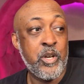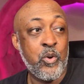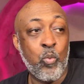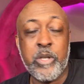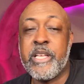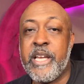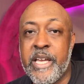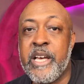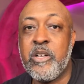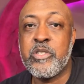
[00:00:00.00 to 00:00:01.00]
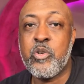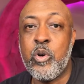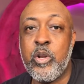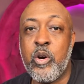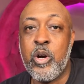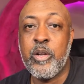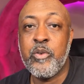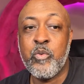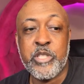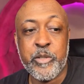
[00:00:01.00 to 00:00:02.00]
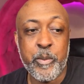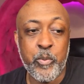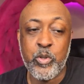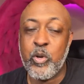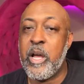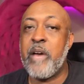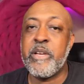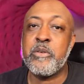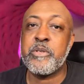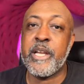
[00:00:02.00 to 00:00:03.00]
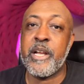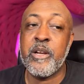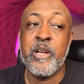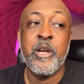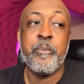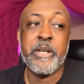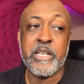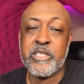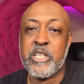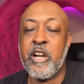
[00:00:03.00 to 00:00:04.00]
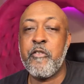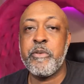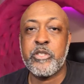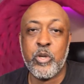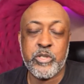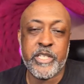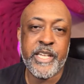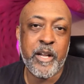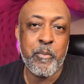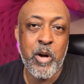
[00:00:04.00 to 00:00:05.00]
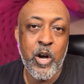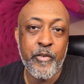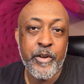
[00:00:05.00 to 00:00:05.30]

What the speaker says: what the hell is going on with these people who don't have health care because the government chose to kick them off